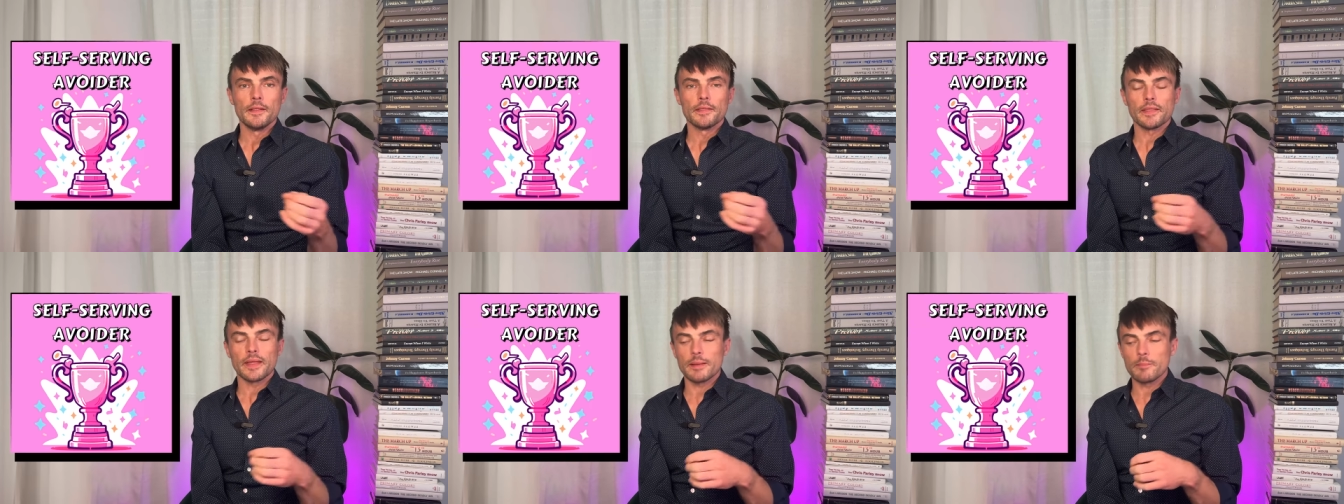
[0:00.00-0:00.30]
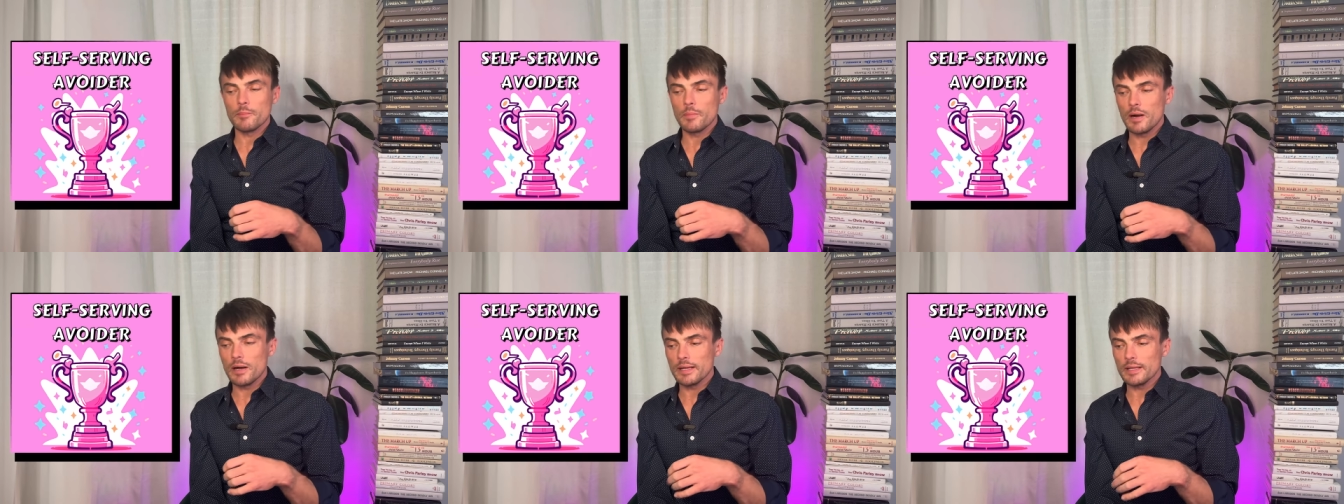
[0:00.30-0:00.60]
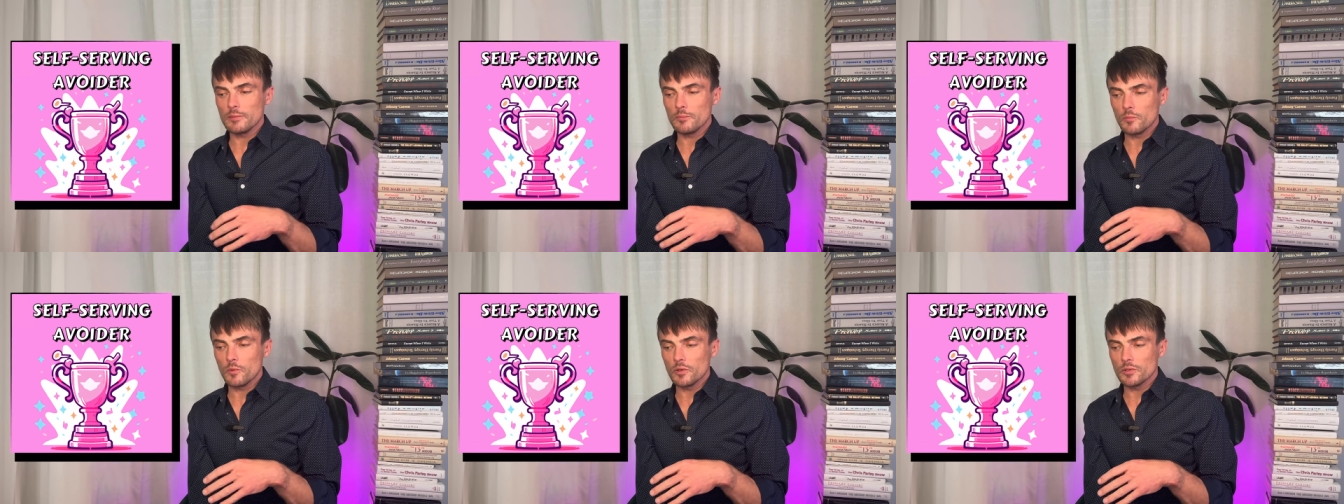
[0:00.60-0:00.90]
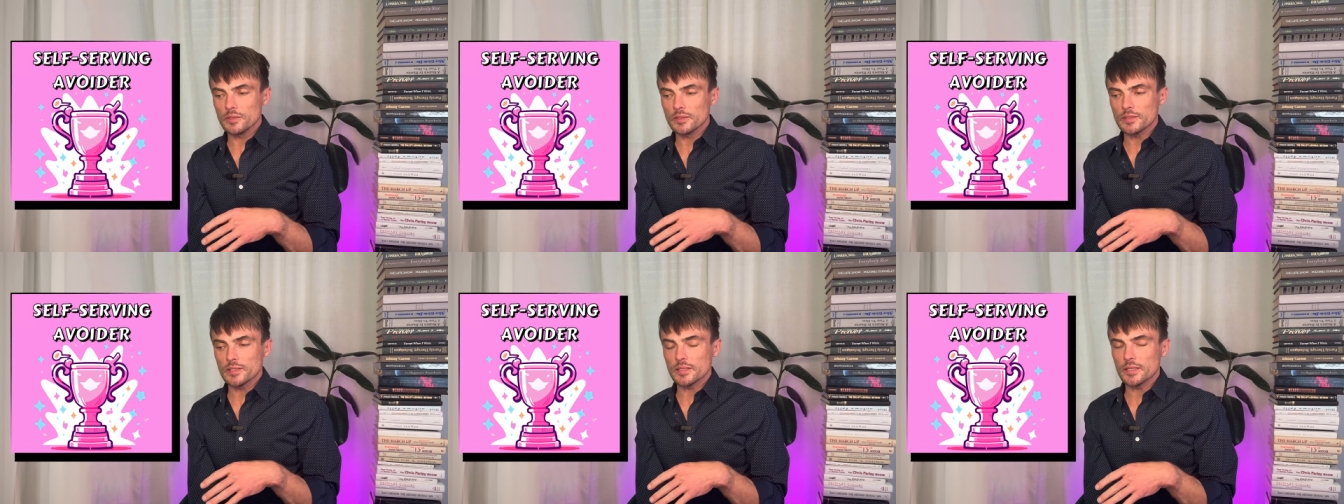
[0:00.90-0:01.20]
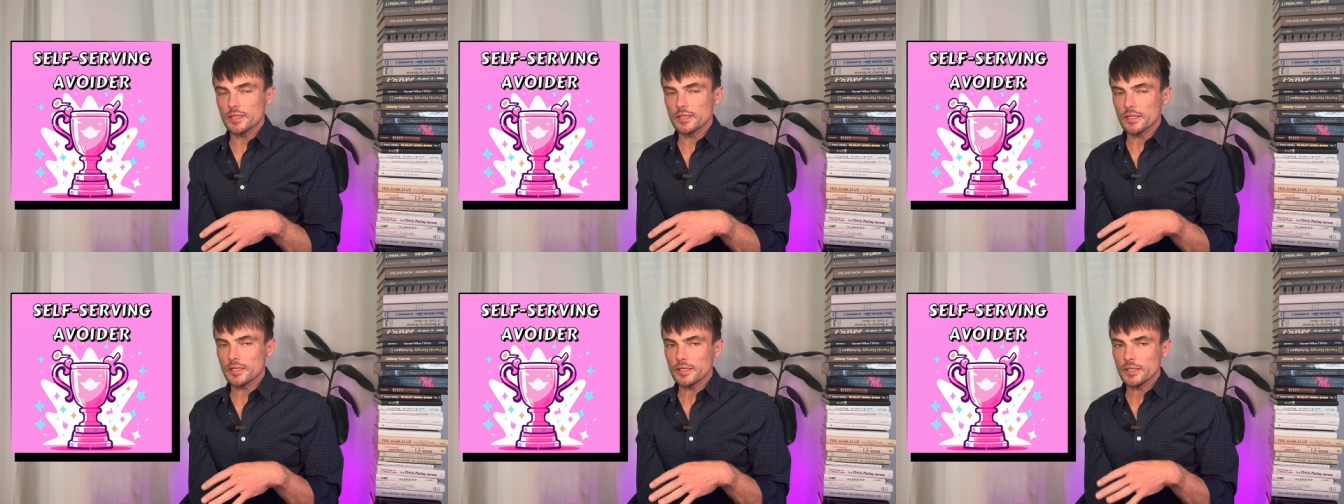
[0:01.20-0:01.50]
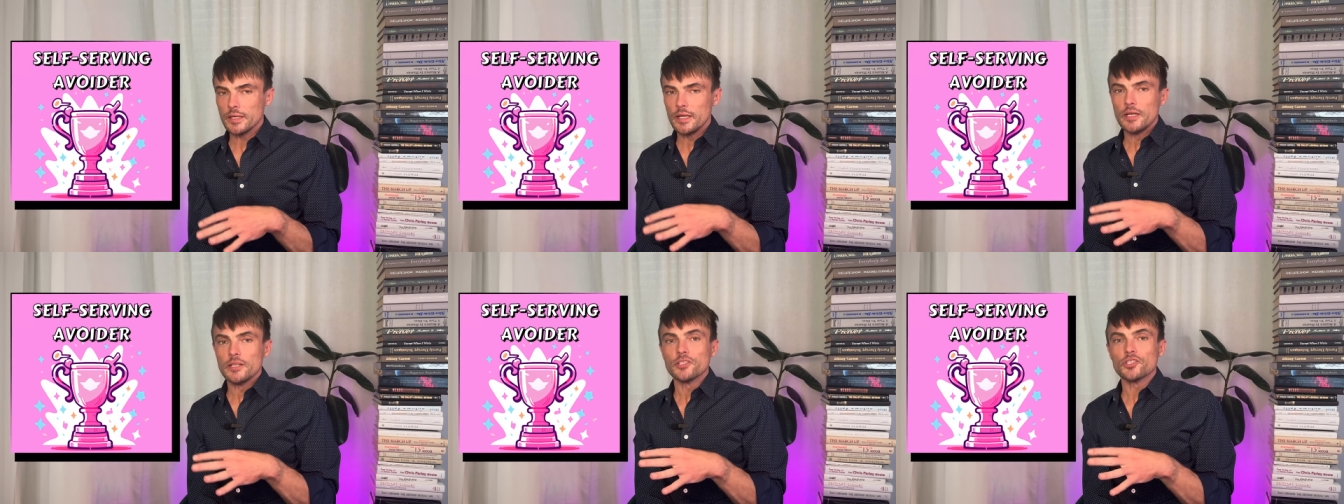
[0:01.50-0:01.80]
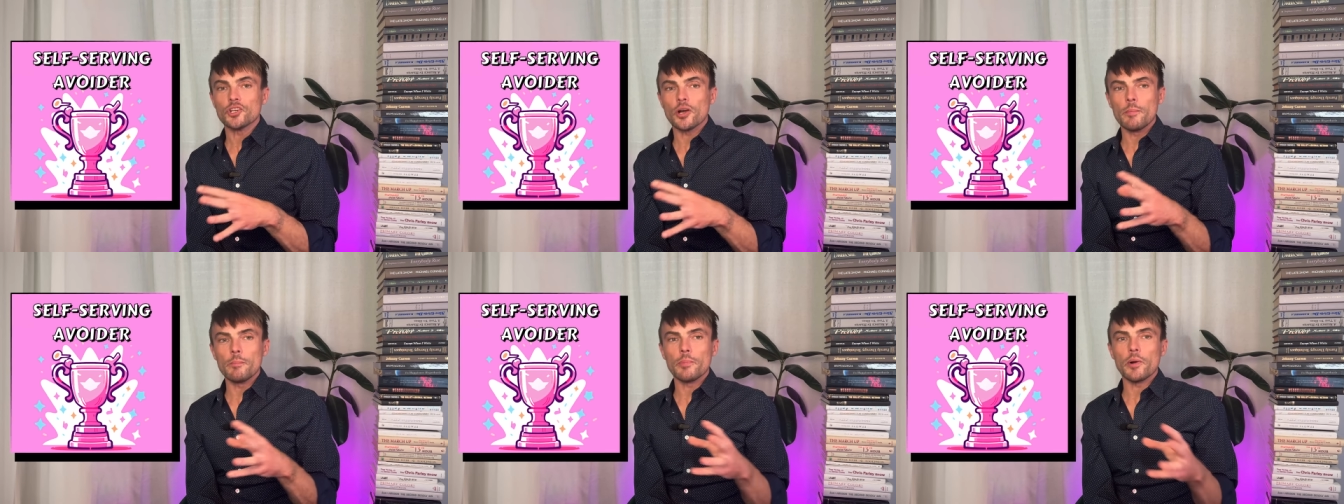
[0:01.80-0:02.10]
They might want to
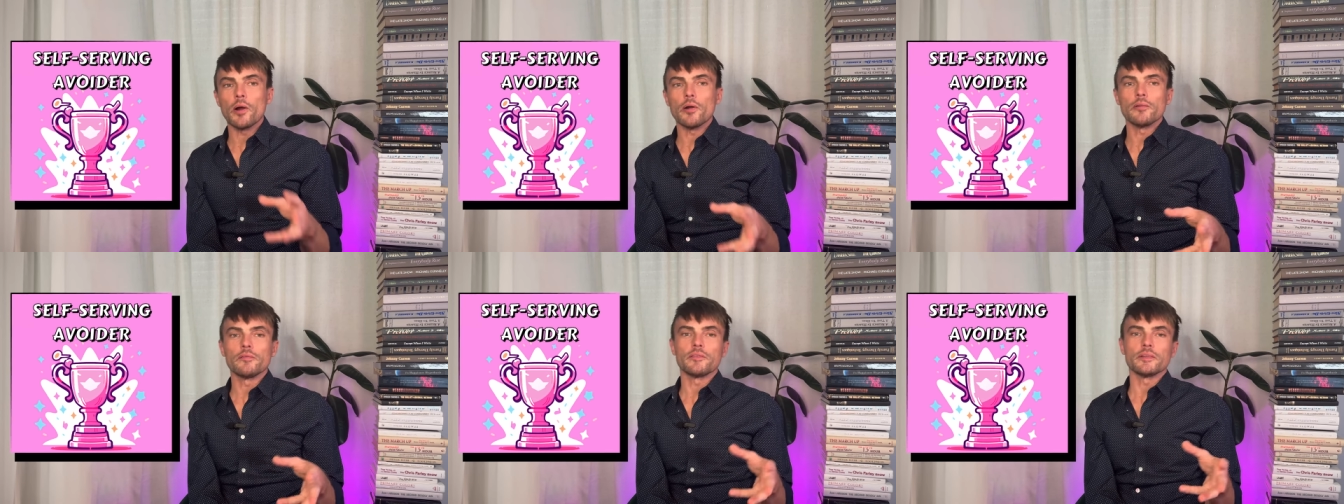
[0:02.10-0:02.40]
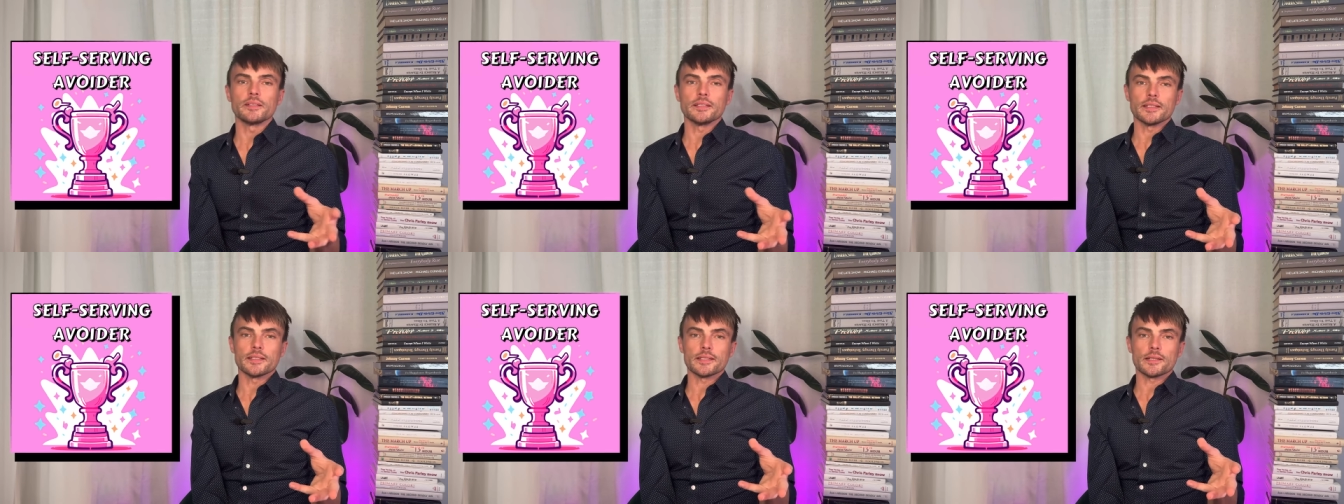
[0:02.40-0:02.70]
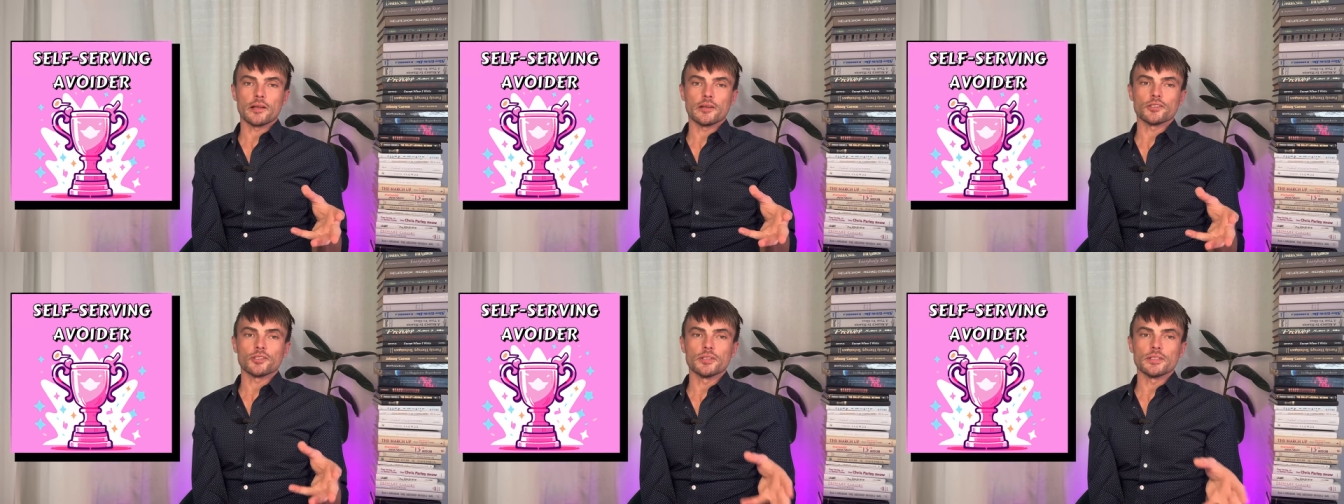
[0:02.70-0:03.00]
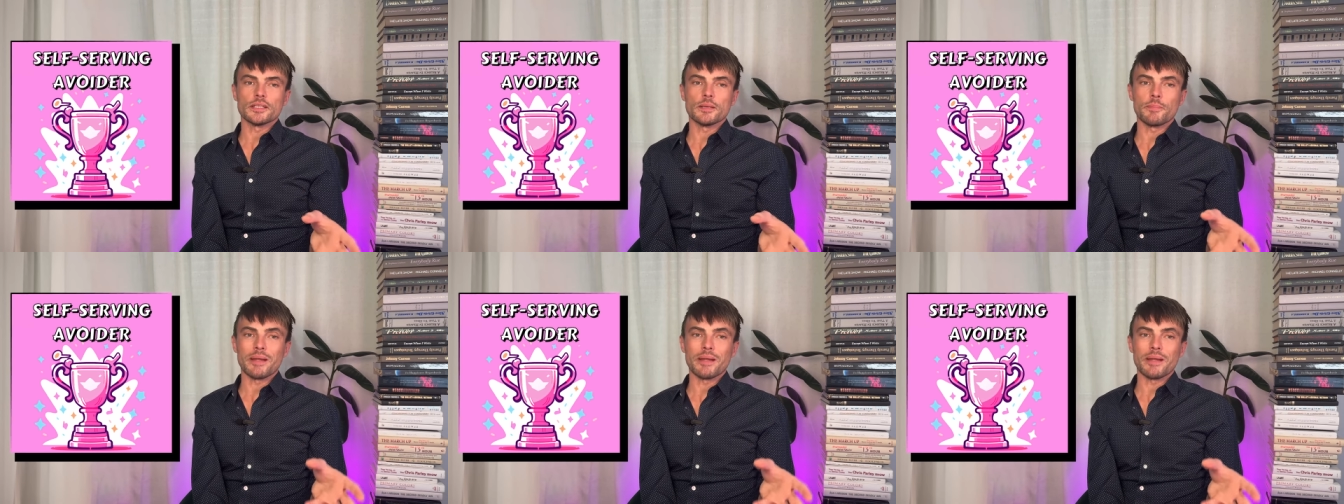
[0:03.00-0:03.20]
jump over discussions